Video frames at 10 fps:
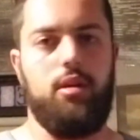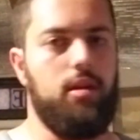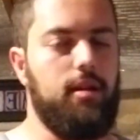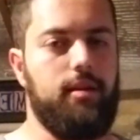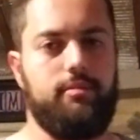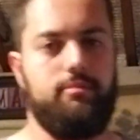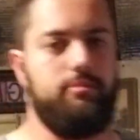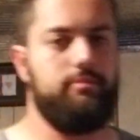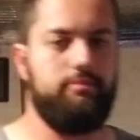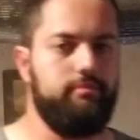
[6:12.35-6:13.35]
Like,
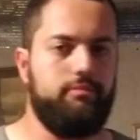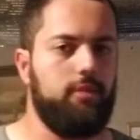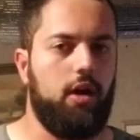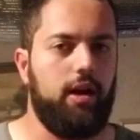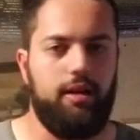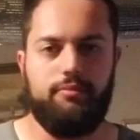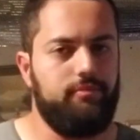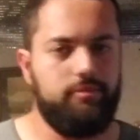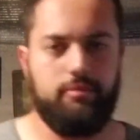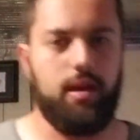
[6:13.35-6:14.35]
all right?
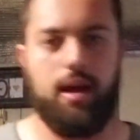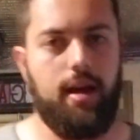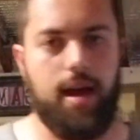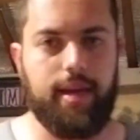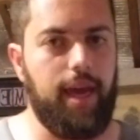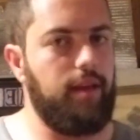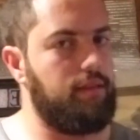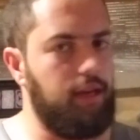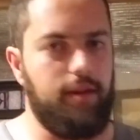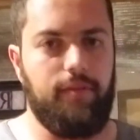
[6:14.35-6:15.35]
I can't
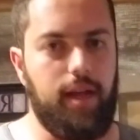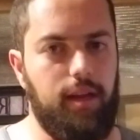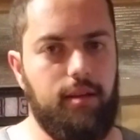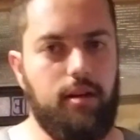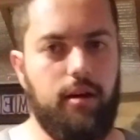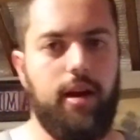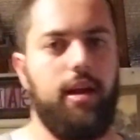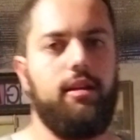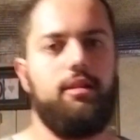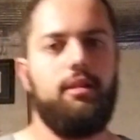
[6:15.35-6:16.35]
think of any, all right?